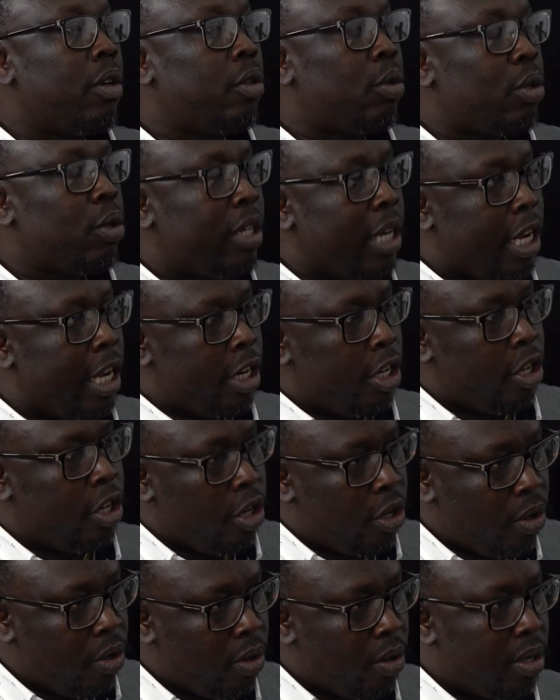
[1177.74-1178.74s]
to tell
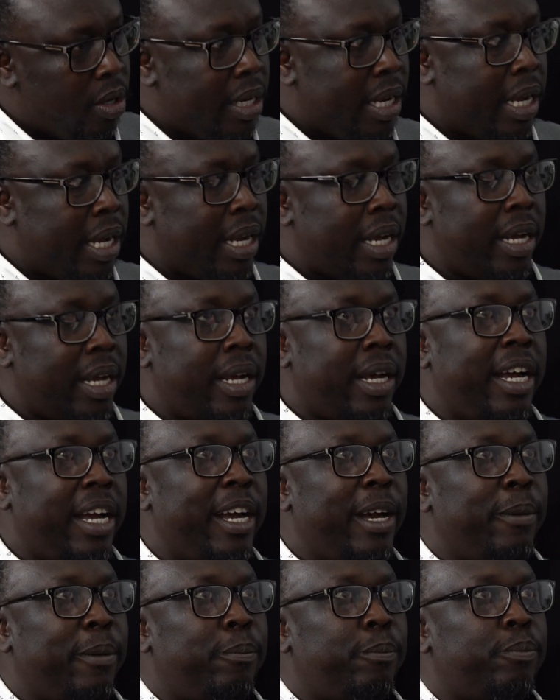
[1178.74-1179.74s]
you
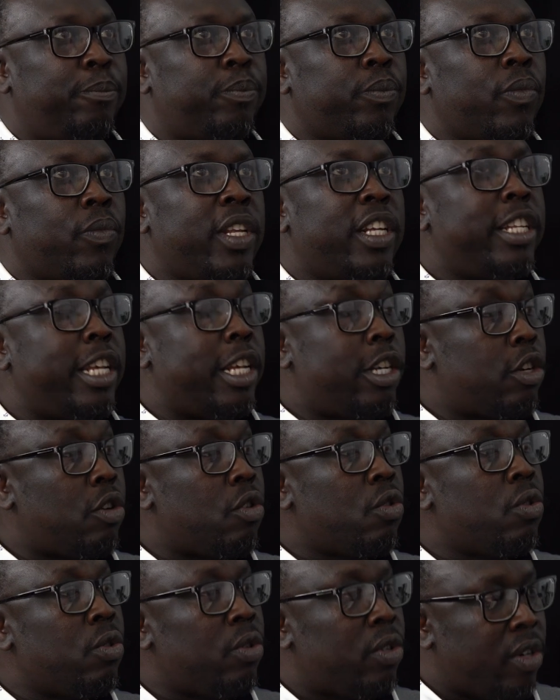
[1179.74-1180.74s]
the
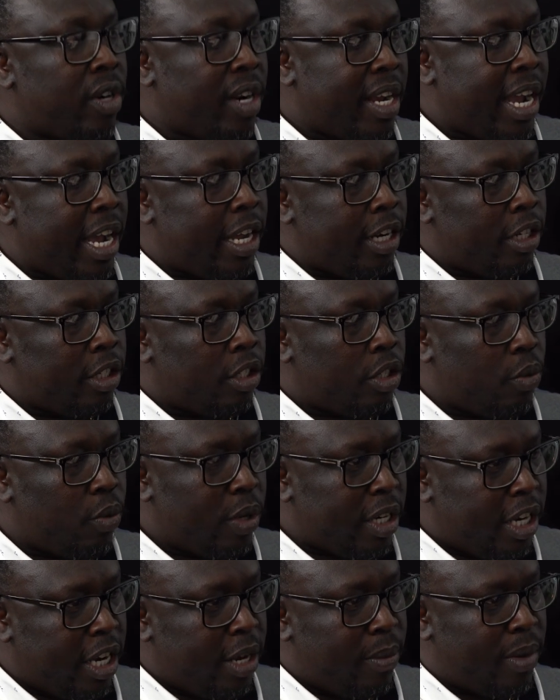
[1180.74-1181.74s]
truth regarding to
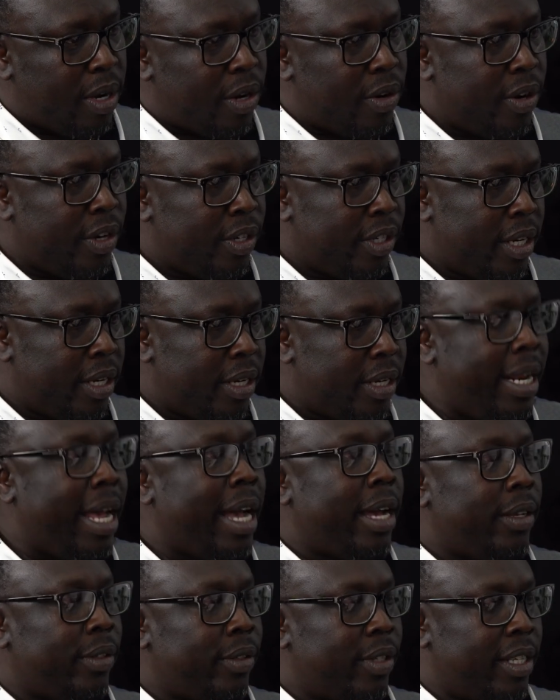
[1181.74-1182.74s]
what immigration
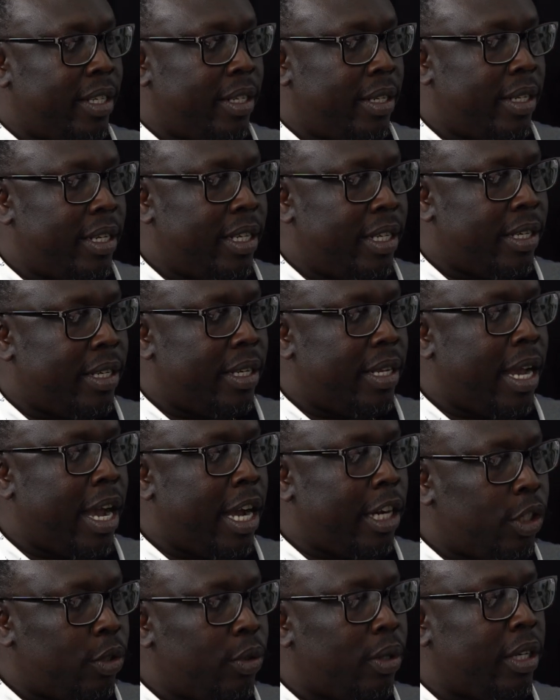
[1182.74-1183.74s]
does, is
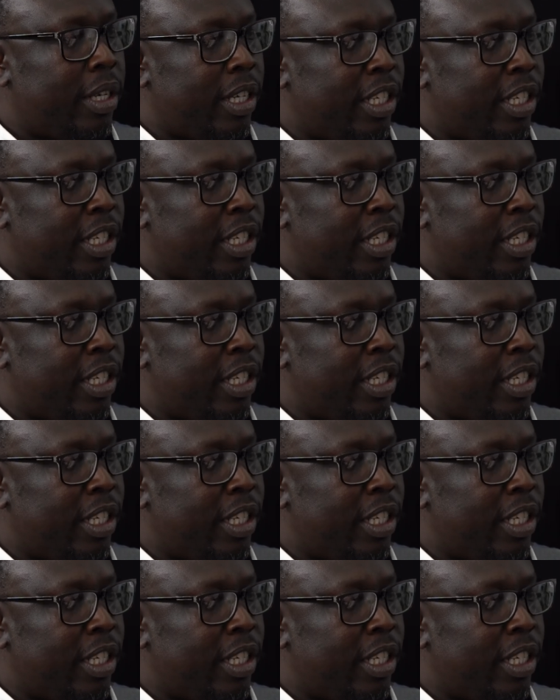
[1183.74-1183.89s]
actually